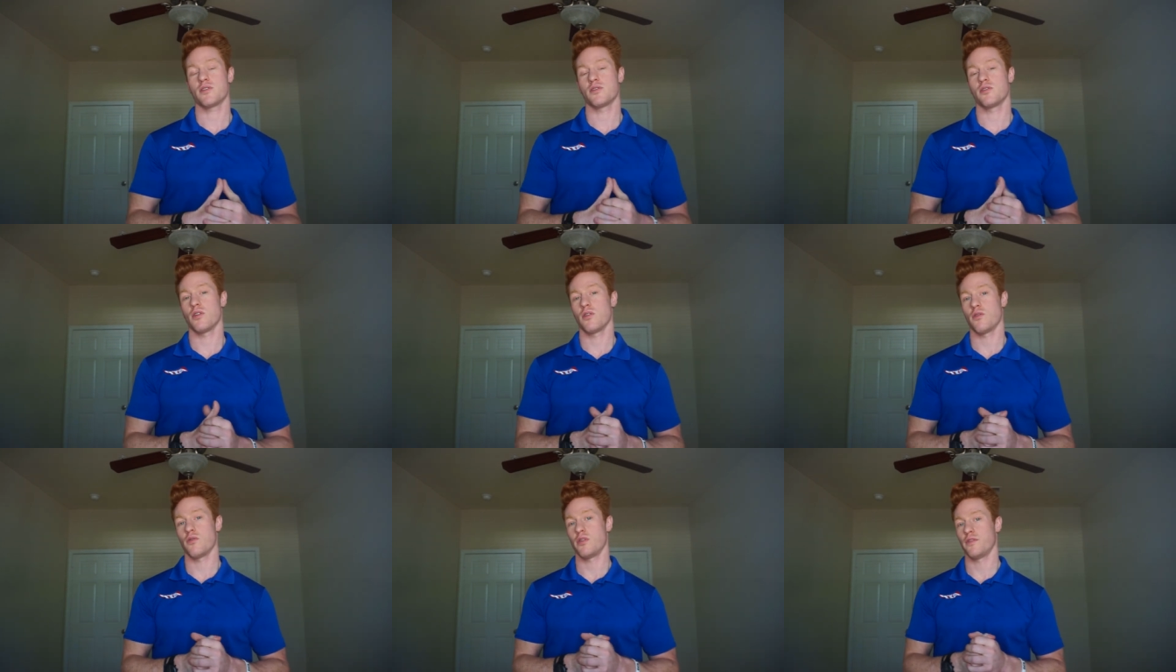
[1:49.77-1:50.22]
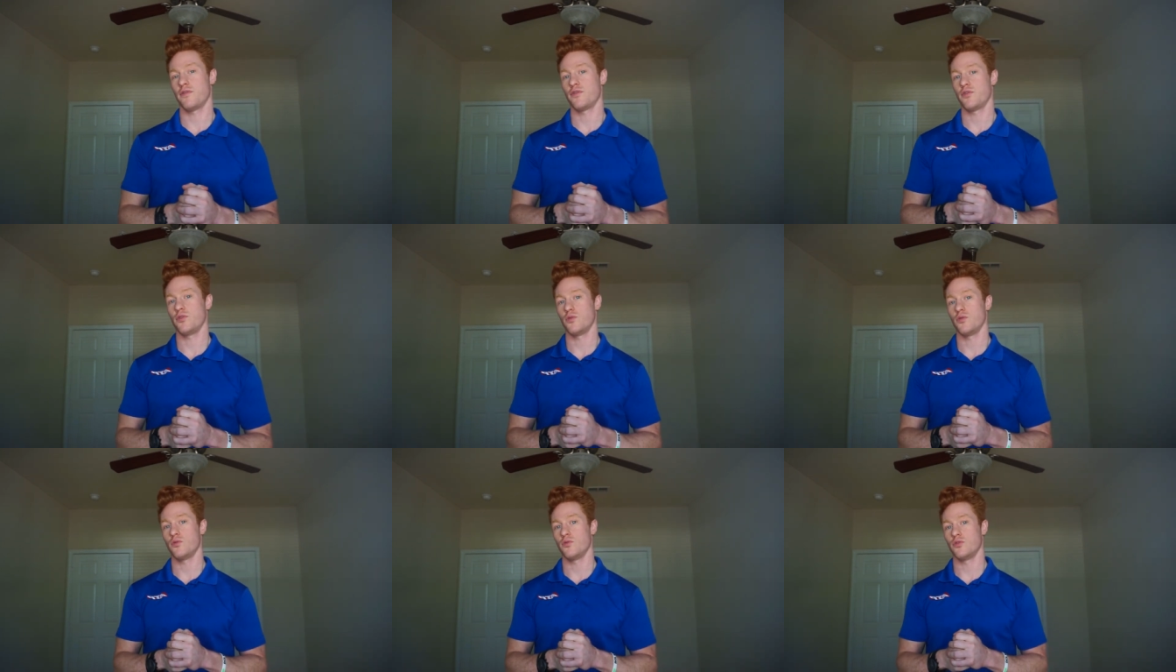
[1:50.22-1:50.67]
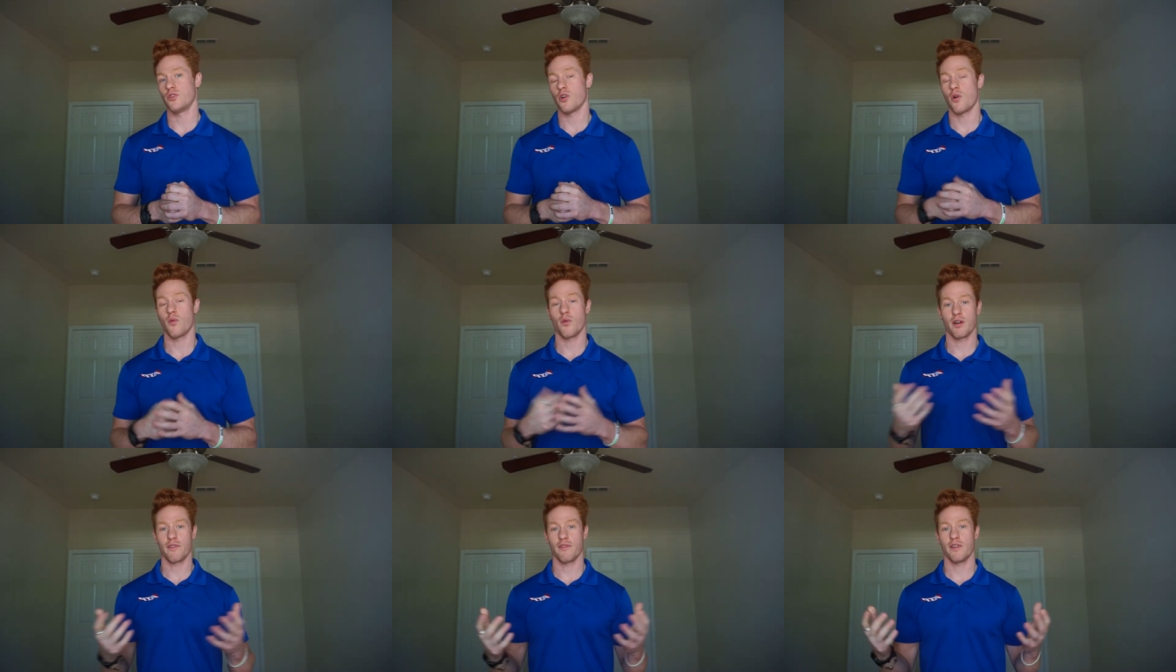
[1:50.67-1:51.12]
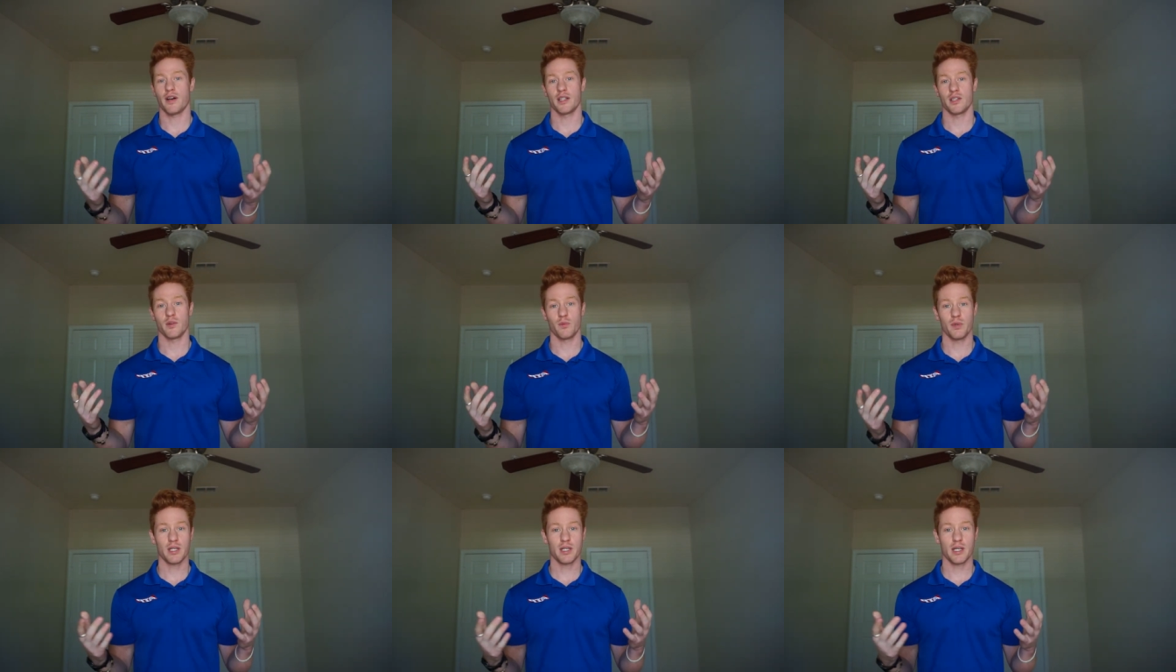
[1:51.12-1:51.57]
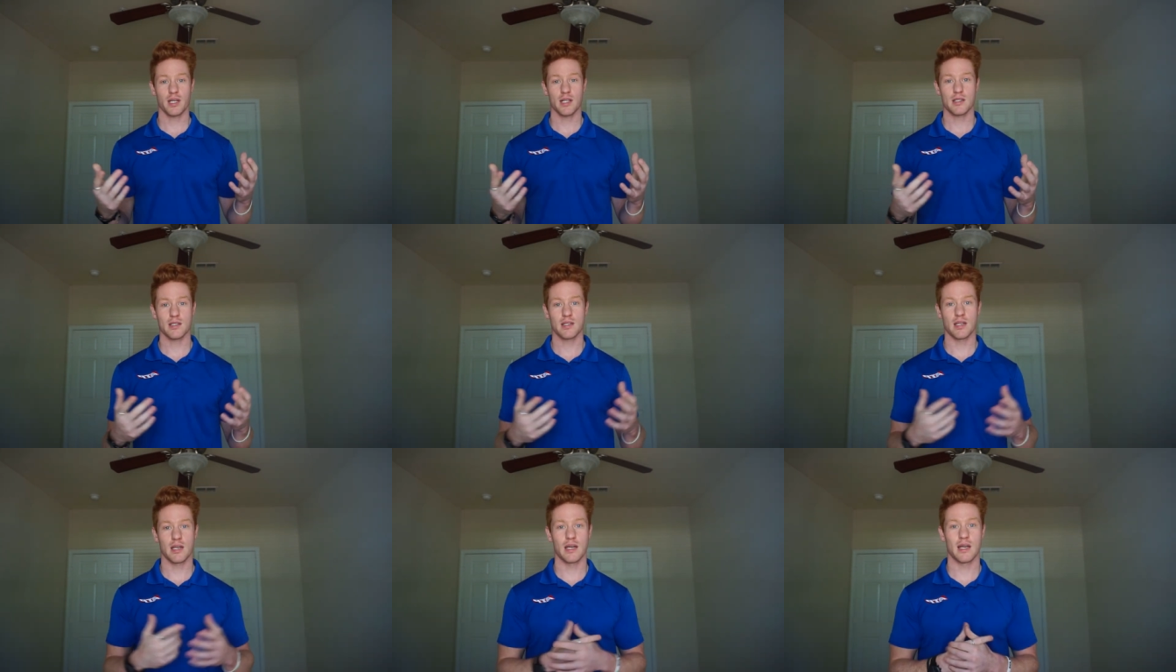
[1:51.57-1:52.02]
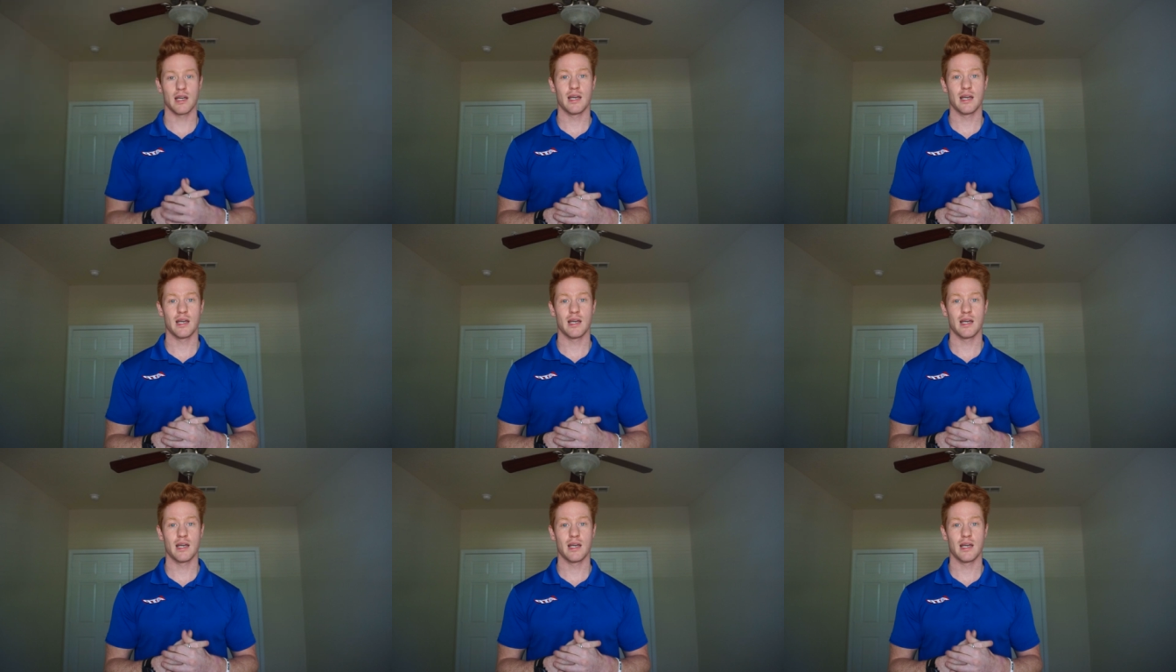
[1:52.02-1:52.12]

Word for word: So if you don't want to fly on the weekends